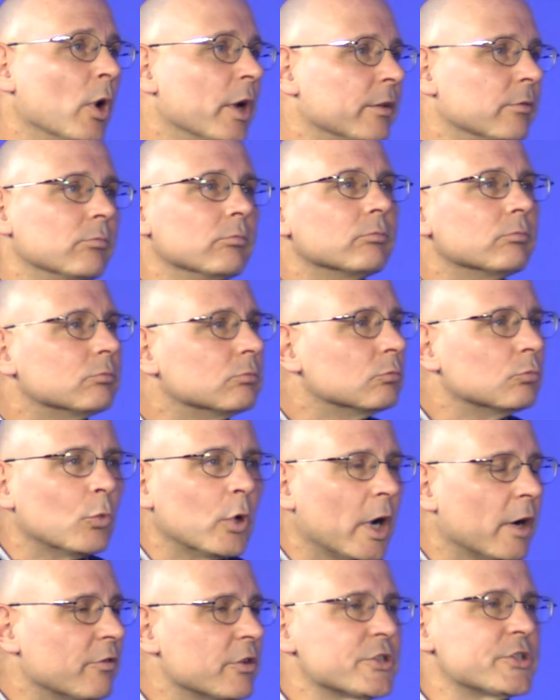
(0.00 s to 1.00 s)
what
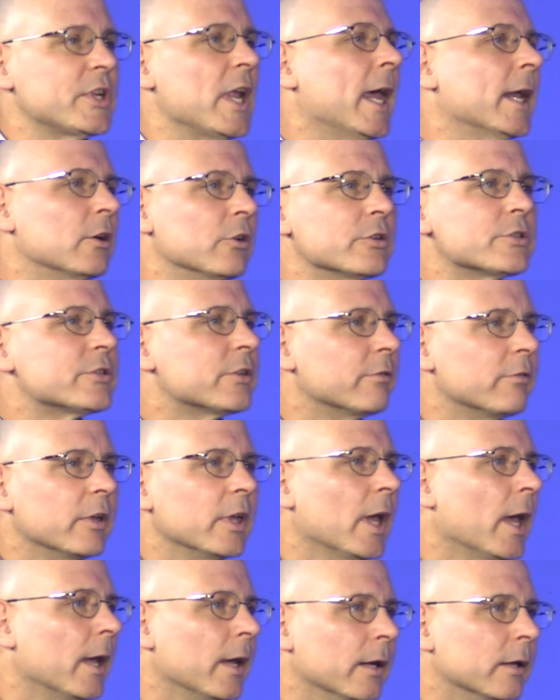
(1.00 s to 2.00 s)
whatever standards the
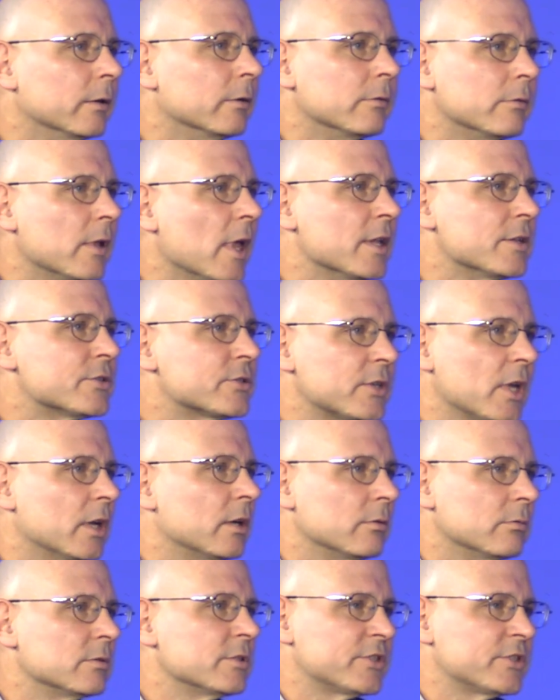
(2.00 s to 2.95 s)
VA had, had set, right.